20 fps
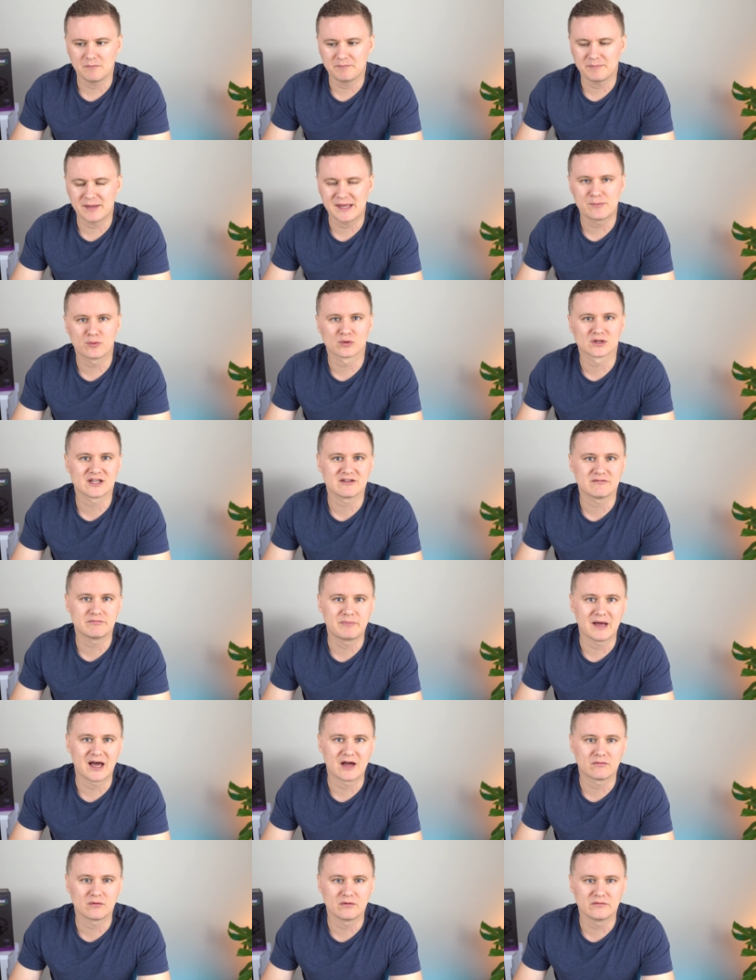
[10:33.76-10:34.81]
people leave
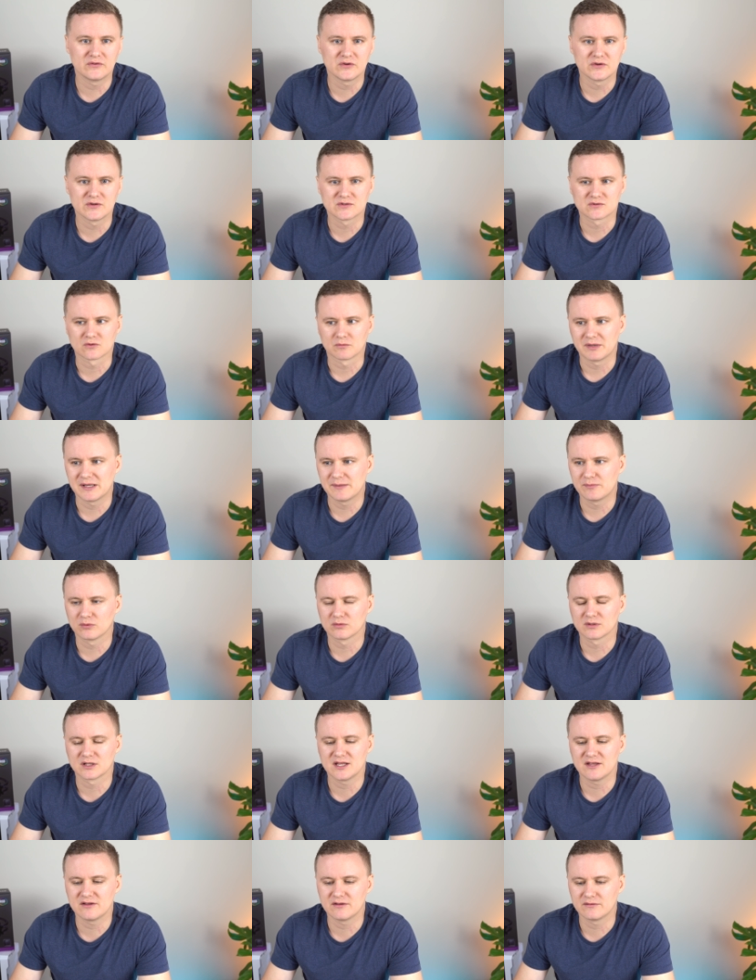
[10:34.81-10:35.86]
bad reviews, or people
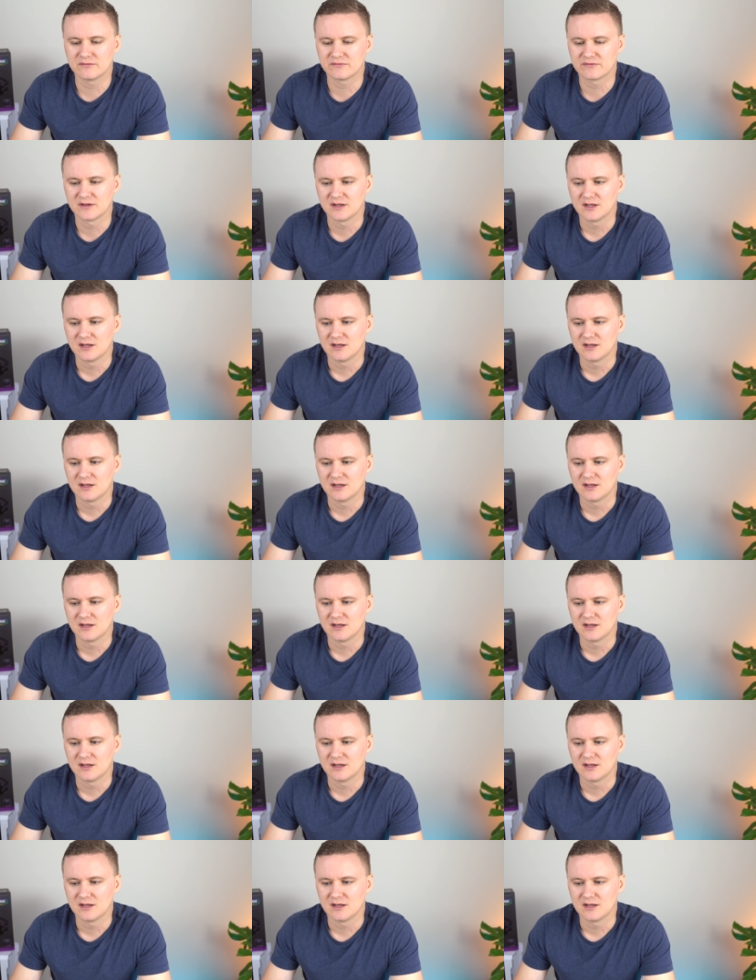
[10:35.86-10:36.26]
leave,